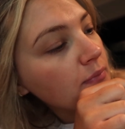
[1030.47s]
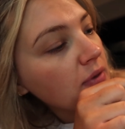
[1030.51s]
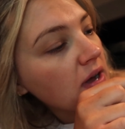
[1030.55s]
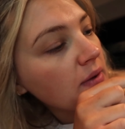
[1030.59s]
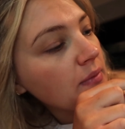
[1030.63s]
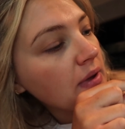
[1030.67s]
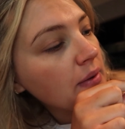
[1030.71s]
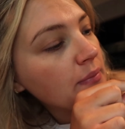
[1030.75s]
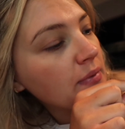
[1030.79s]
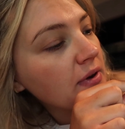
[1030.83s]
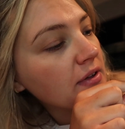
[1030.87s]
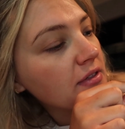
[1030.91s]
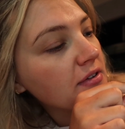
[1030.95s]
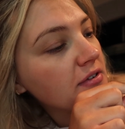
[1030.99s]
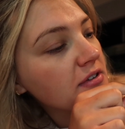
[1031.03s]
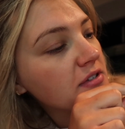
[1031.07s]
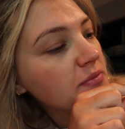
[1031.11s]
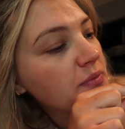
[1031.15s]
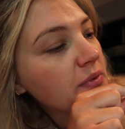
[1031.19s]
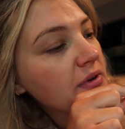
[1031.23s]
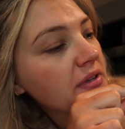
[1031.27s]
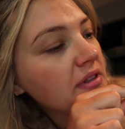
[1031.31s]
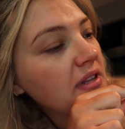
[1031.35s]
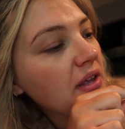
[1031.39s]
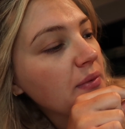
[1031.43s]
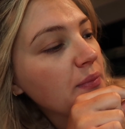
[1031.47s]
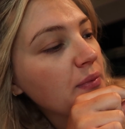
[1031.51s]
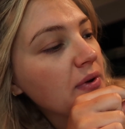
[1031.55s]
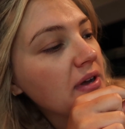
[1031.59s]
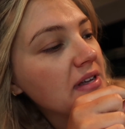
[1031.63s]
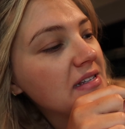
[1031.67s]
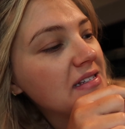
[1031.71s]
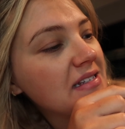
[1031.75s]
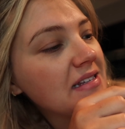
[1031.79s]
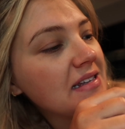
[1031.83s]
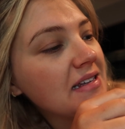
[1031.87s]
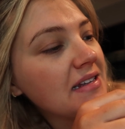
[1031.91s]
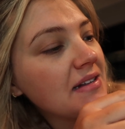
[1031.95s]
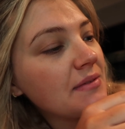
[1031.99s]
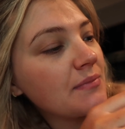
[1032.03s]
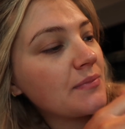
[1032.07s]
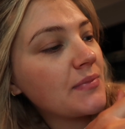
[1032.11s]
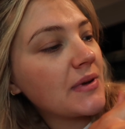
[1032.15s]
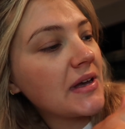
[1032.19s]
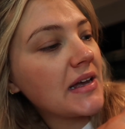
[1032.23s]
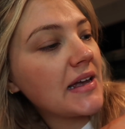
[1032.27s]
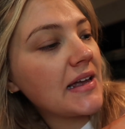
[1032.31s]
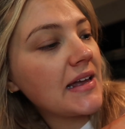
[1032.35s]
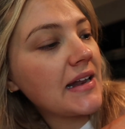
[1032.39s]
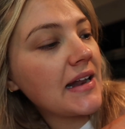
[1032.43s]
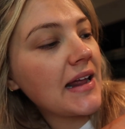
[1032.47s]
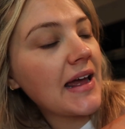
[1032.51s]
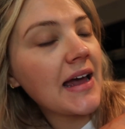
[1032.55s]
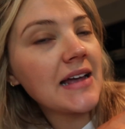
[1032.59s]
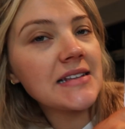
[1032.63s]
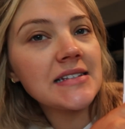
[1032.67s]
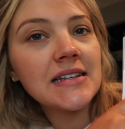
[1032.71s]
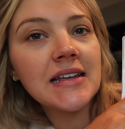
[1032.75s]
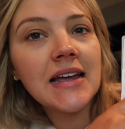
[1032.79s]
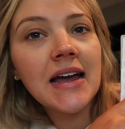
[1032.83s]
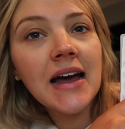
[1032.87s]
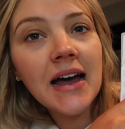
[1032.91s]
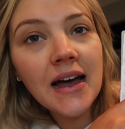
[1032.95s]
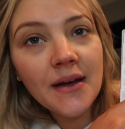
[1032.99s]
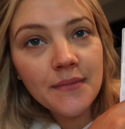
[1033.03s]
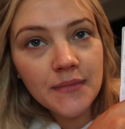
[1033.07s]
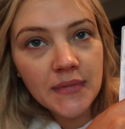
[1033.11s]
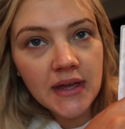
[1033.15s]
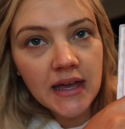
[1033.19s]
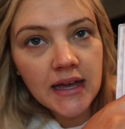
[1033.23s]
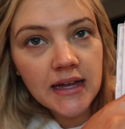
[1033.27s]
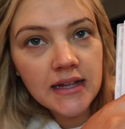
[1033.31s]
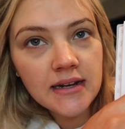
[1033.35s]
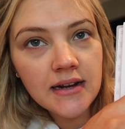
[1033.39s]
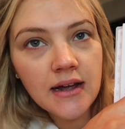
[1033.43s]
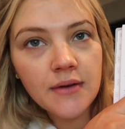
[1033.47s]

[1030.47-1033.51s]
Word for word: bought my brother's birthday present, but it hasn't come yet.